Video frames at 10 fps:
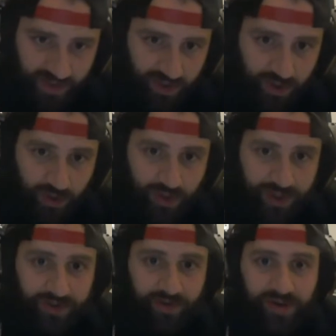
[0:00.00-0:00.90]
you
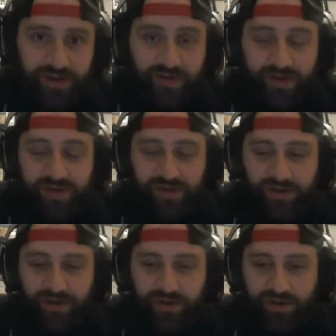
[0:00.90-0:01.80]
can
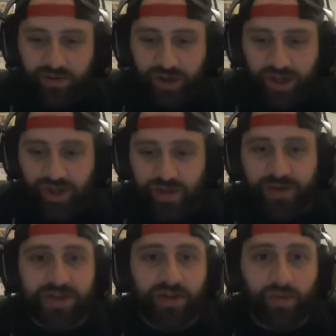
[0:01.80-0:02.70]

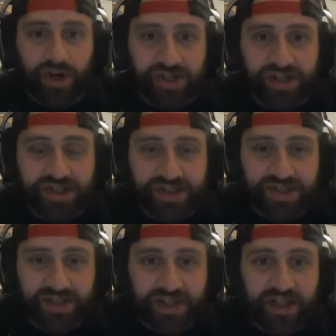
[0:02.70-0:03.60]
contribute to the rush
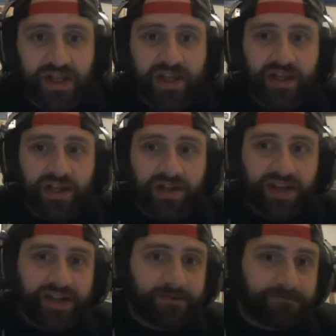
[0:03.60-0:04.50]
consistently.
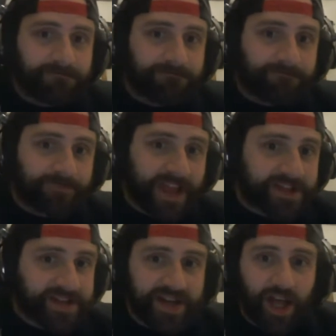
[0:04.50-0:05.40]
Like,
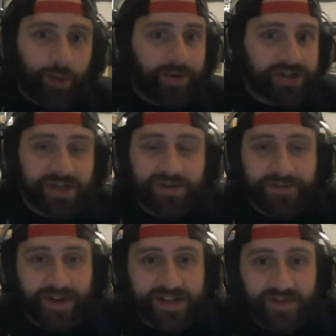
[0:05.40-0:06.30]
that's going to help your team
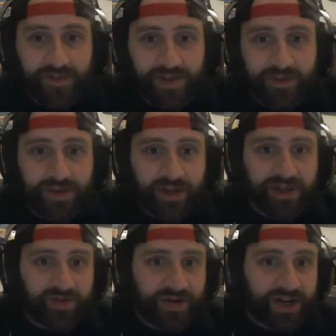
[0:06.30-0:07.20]
defensively,
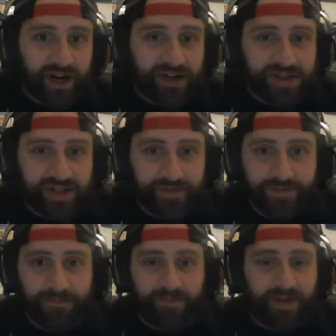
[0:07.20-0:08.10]
because regardless
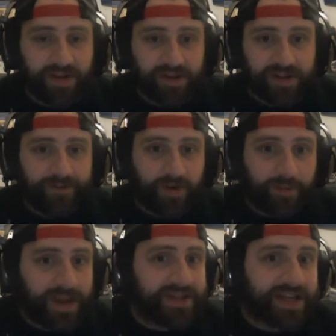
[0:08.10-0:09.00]
if you're
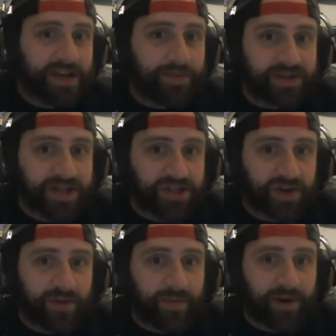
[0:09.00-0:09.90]
maintaining possession
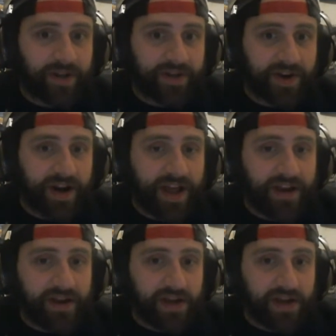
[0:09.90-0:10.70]
of the puck in their end,